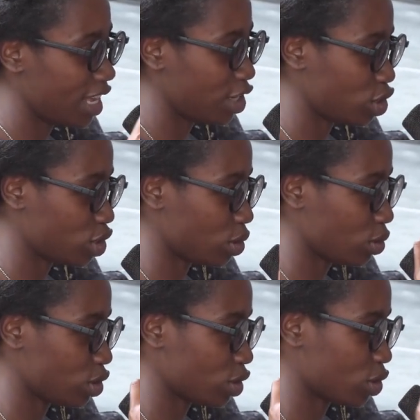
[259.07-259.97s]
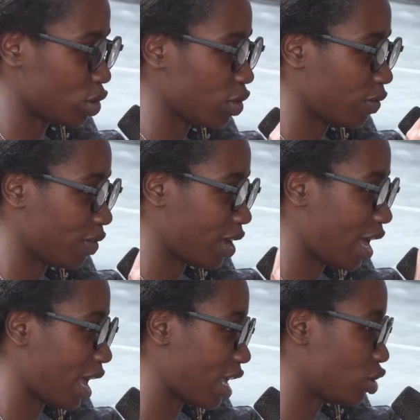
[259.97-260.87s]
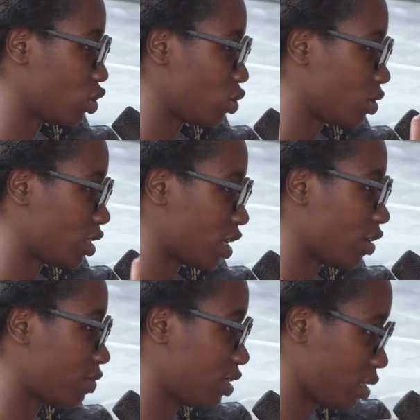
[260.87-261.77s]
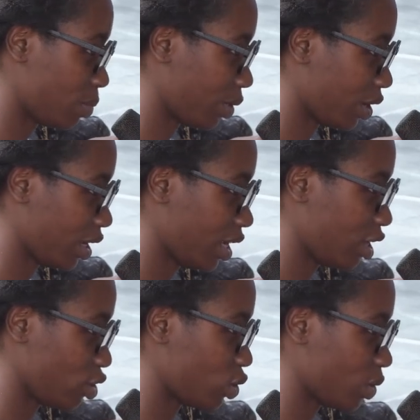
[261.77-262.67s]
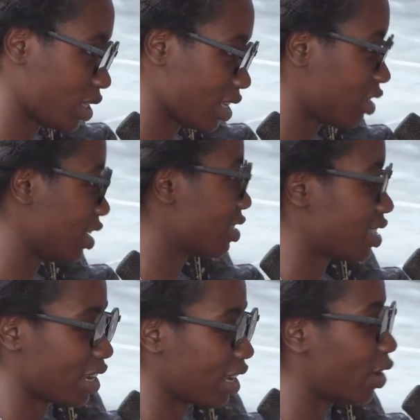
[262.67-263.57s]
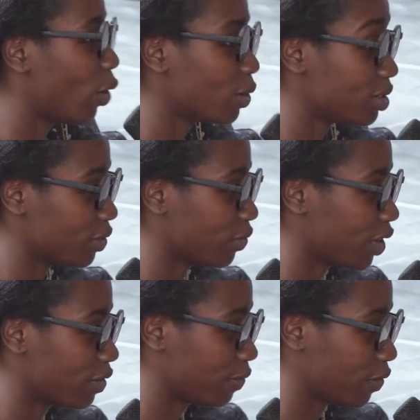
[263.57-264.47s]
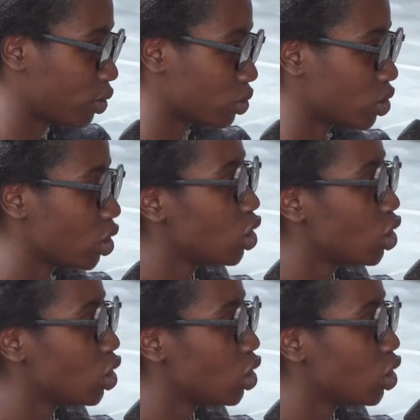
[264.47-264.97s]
each solution sort of has to delve deeper into it, and it's like a whole different field.